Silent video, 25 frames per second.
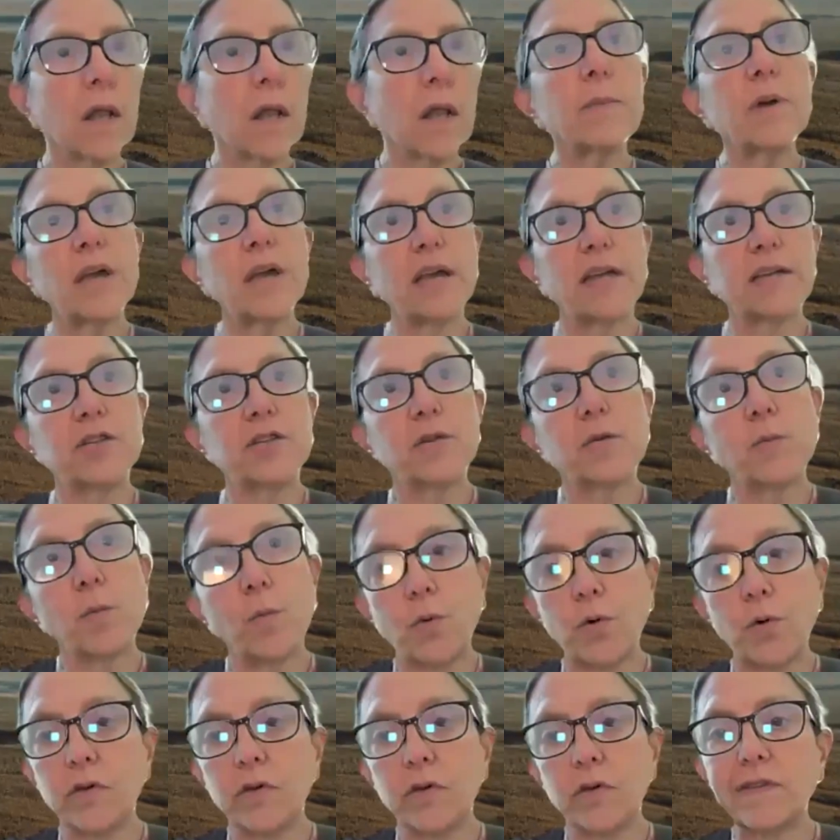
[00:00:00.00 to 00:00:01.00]
Climate
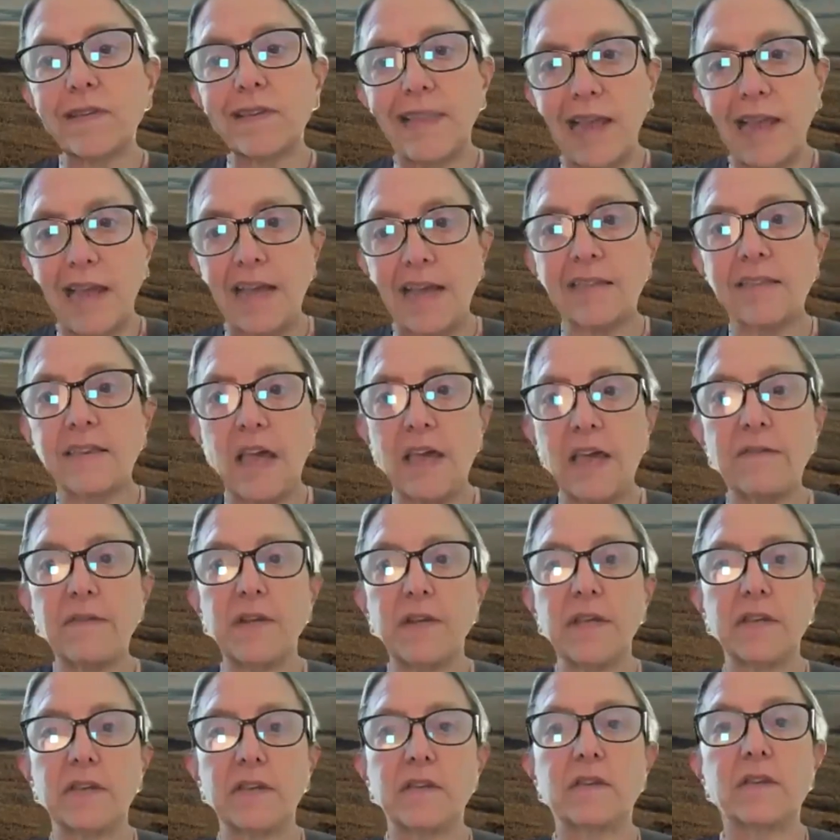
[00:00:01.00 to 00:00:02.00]
action was less
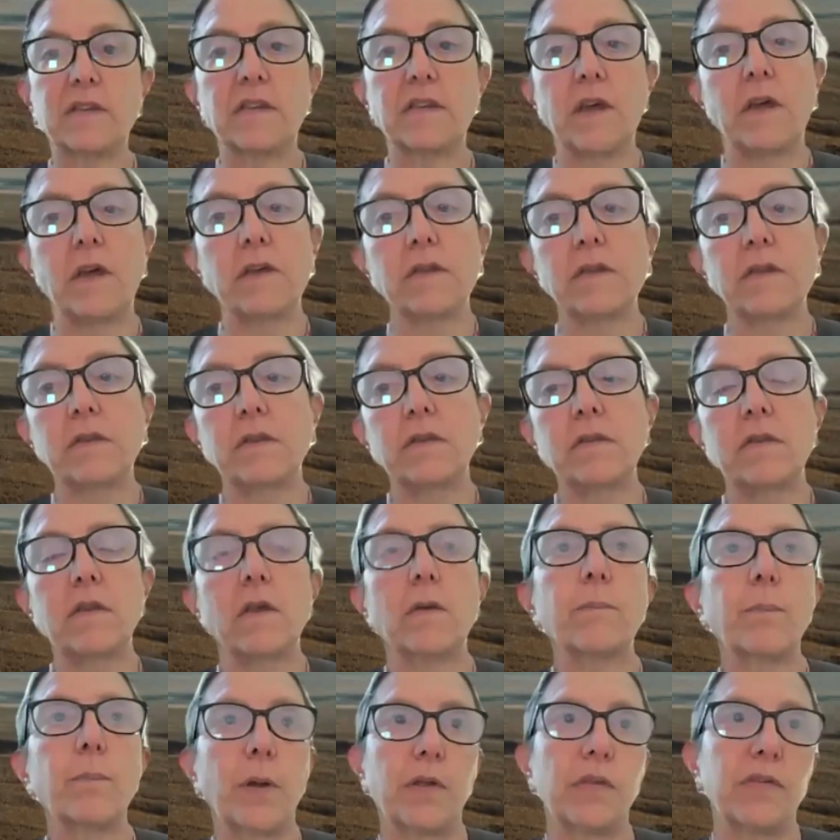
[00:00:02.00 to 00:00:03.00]
heavily discussed,
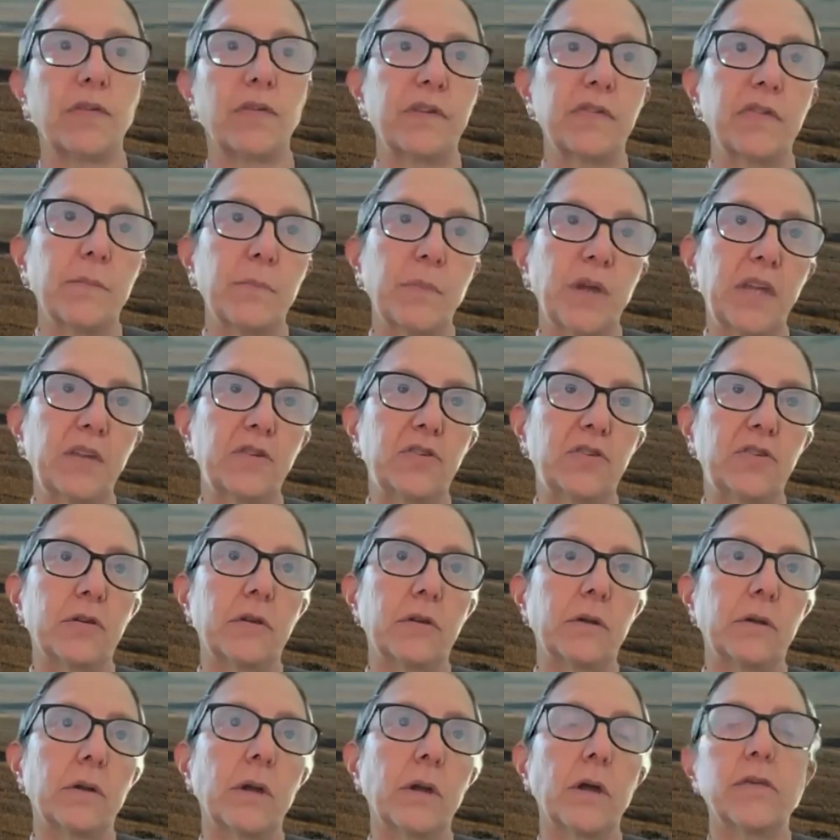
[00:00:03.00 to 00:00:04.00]
both in the
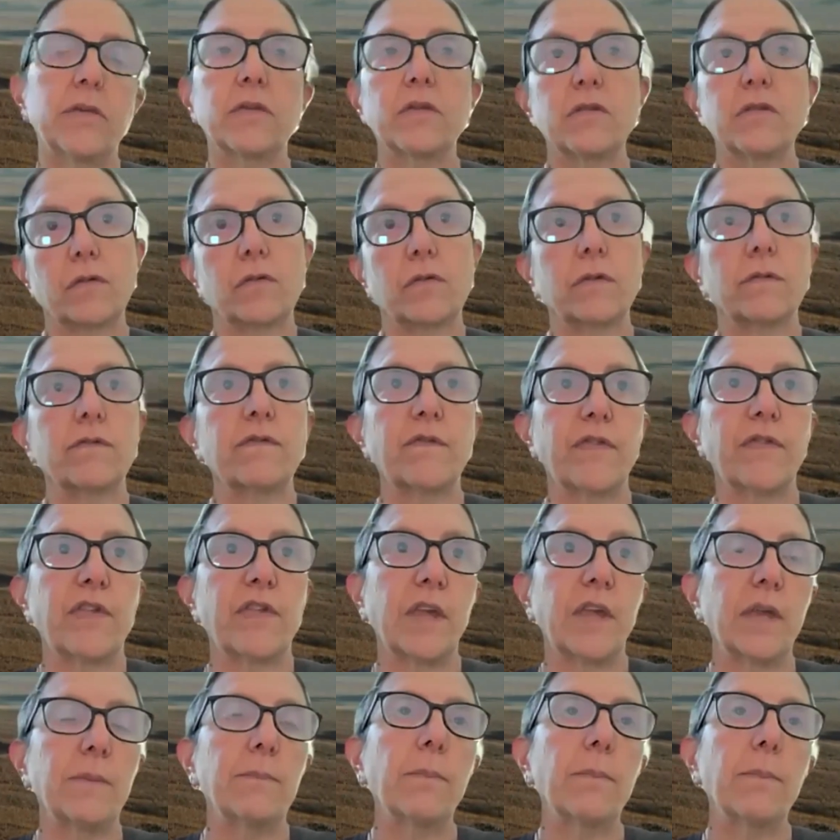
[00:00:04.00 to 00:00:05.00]
media and sort of
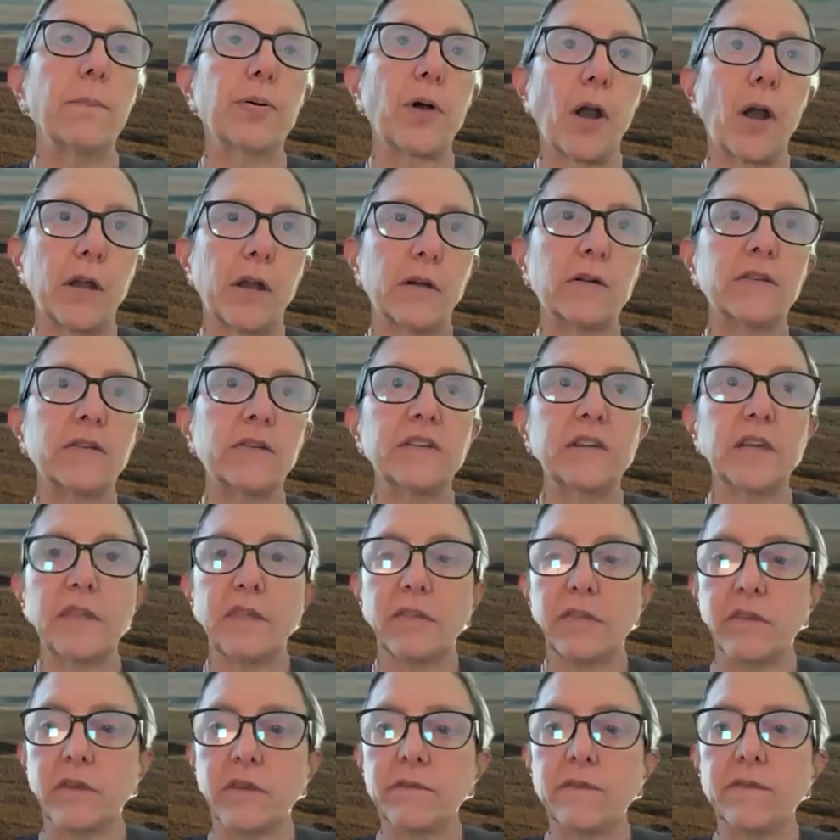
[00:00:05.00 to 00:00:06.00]
the
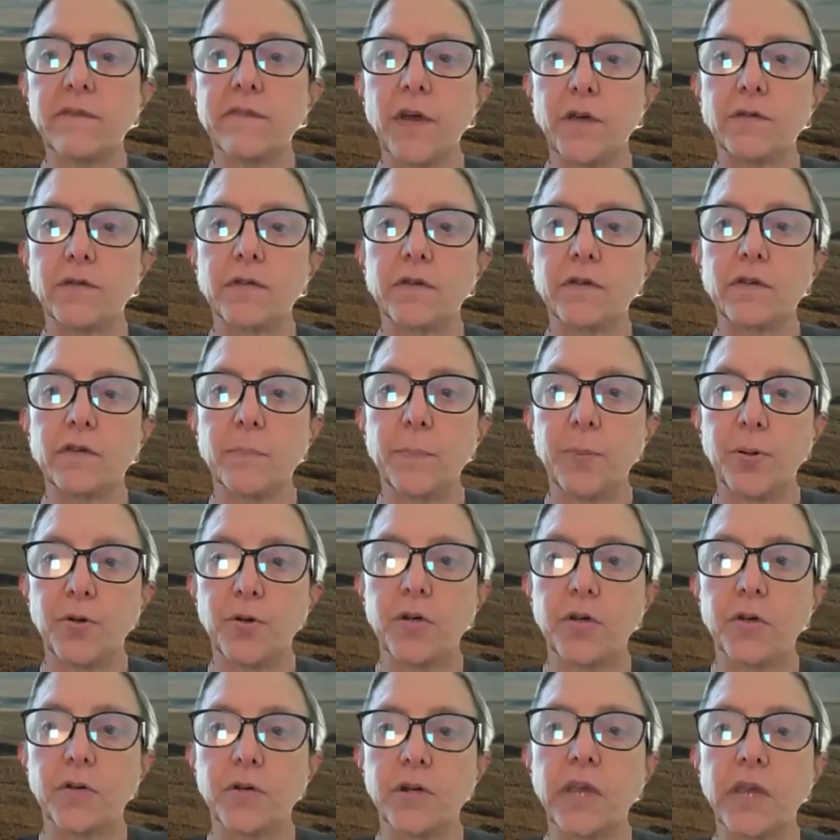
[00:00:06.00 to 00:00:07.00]
priority that voters
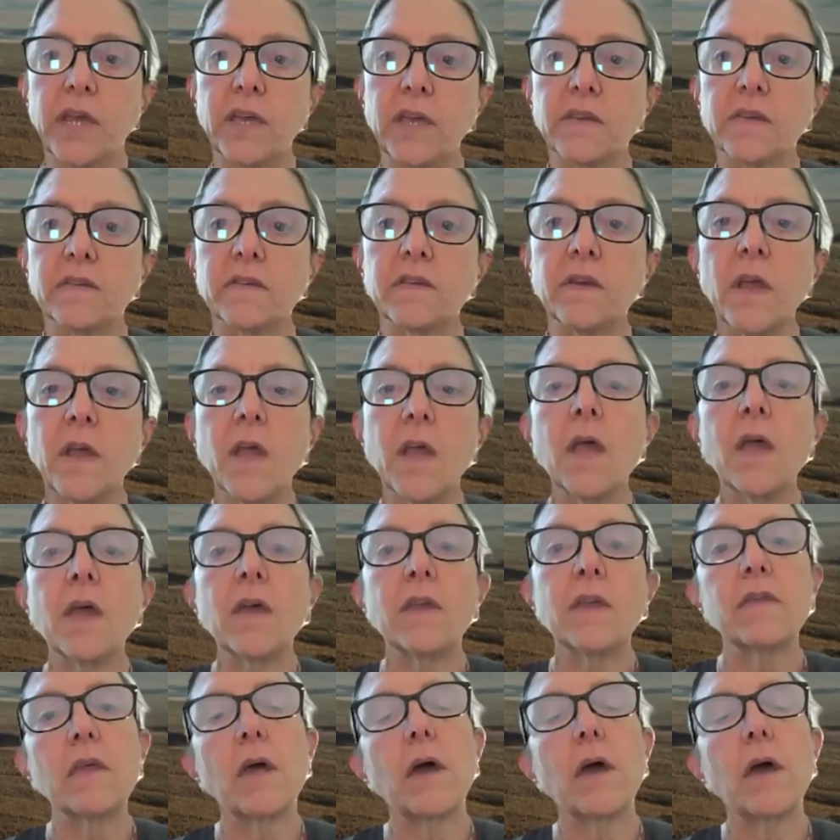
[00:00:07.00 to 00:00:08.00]
put on it,
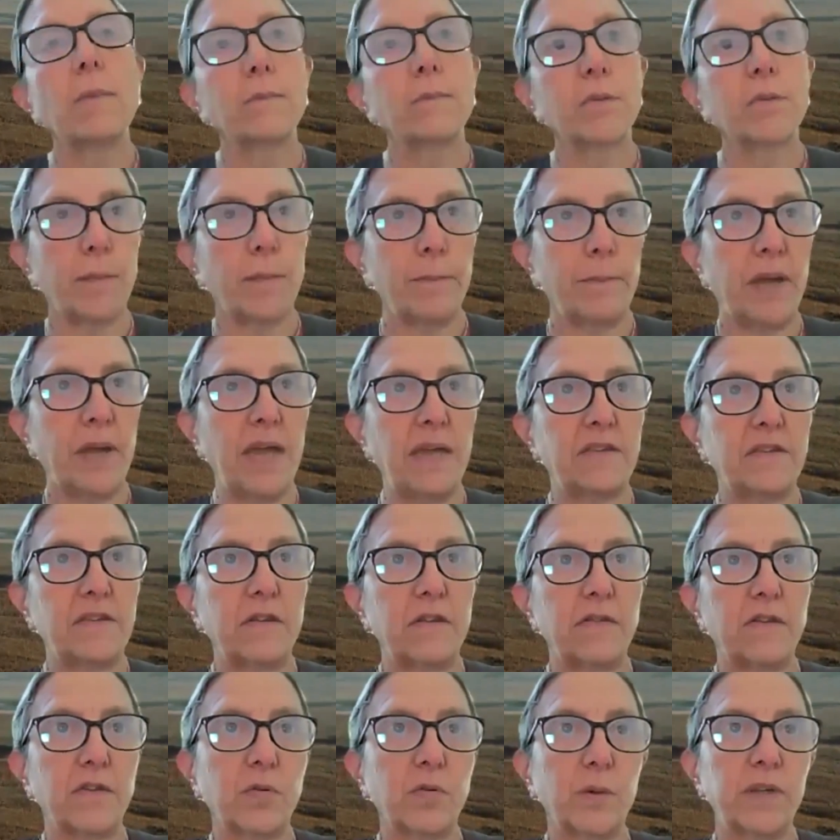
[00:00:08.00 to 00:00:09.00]
compared
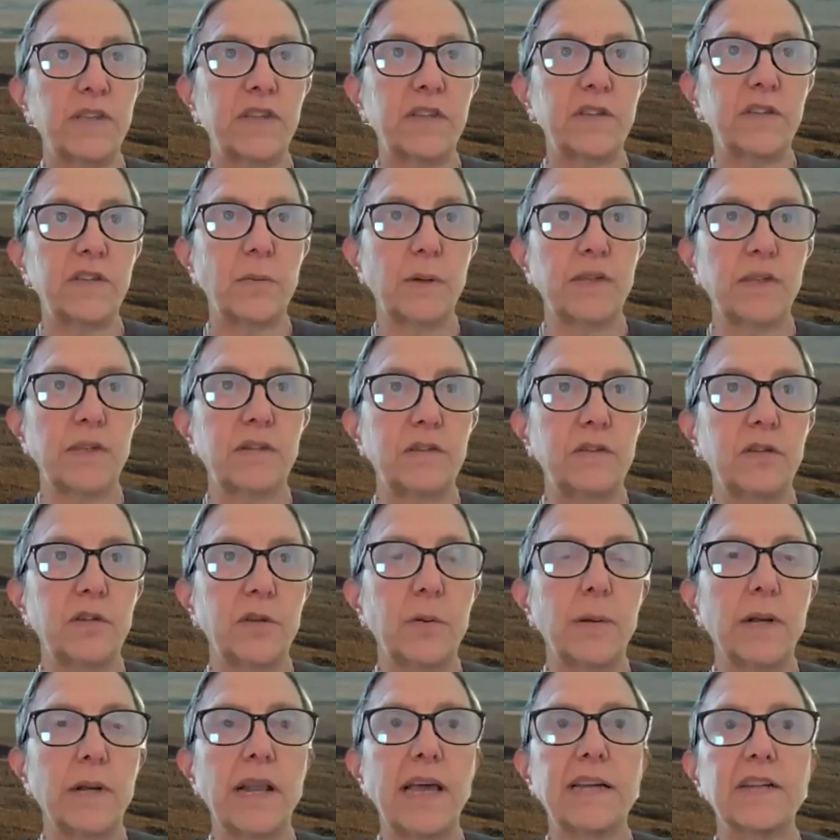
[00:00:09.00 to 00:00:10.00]
to the
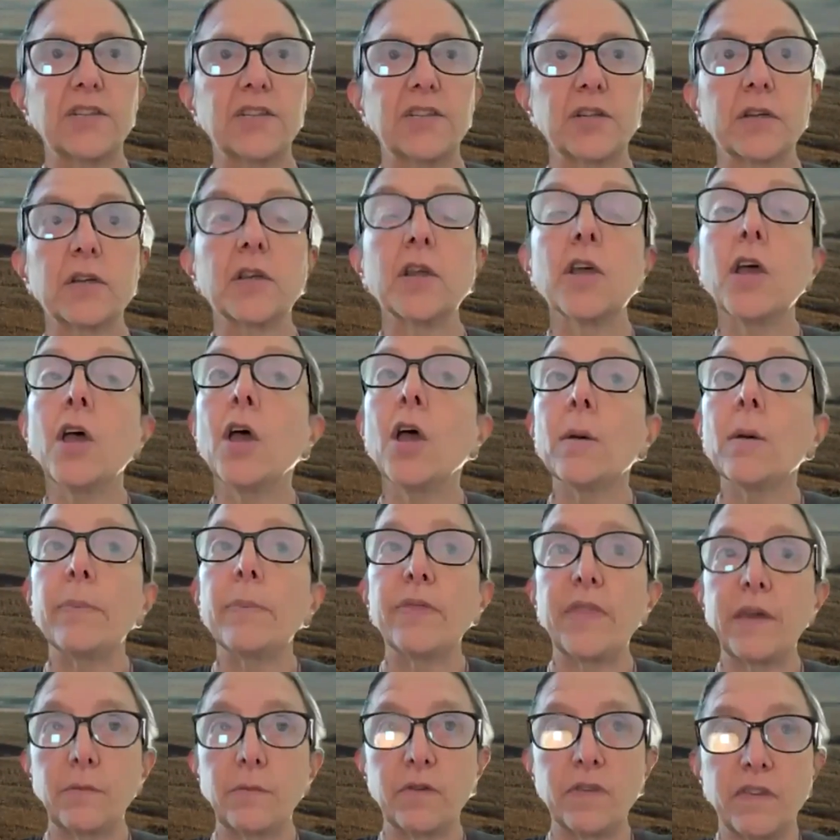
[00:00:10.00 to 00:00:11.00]
2022 election,
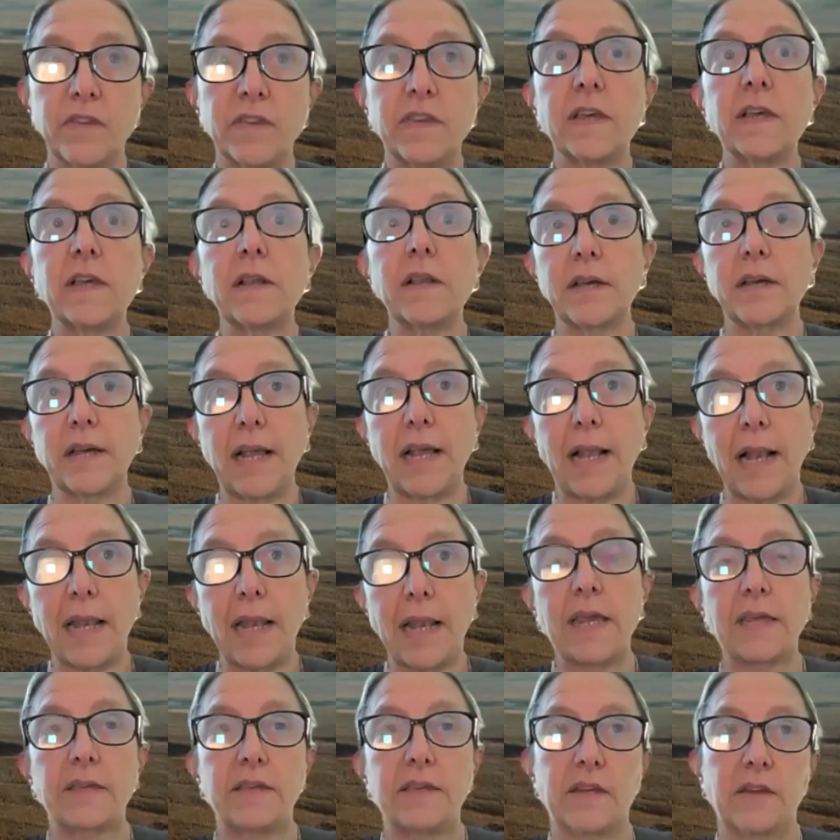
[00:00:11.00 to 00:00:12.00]
but there was still a
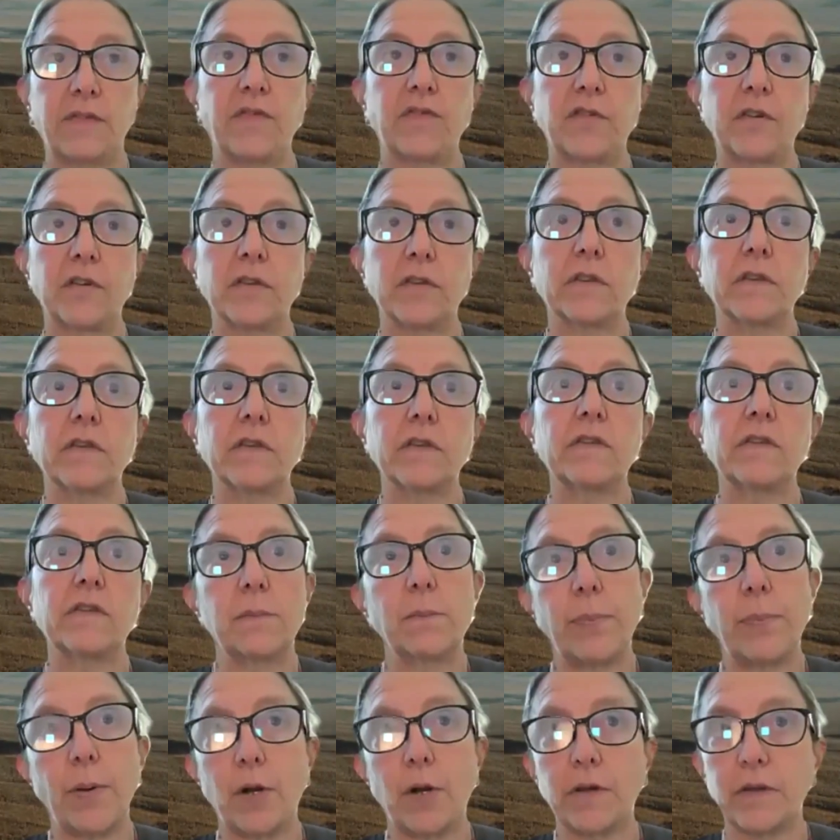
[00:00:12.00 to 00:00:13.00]
clear difference
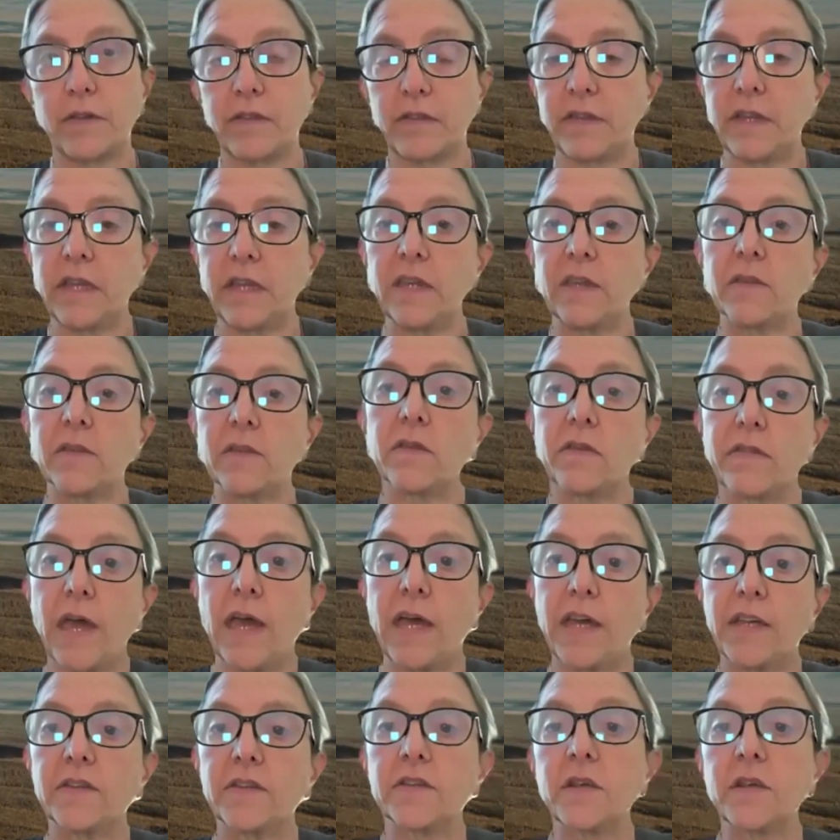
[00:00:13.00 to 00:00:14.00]
in policies
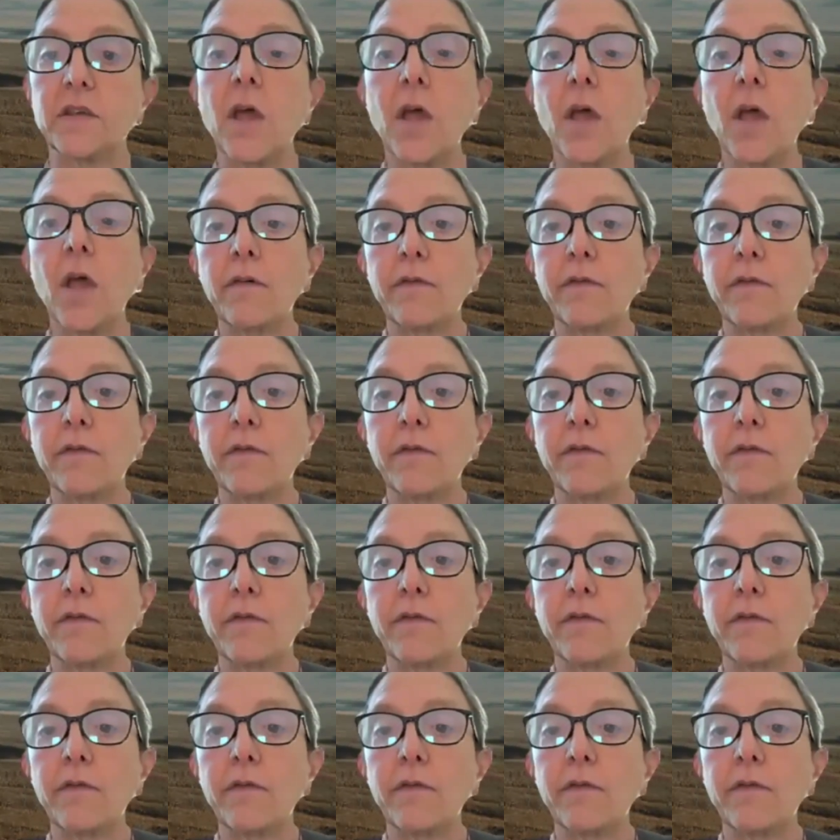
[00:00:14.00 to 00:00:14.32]
that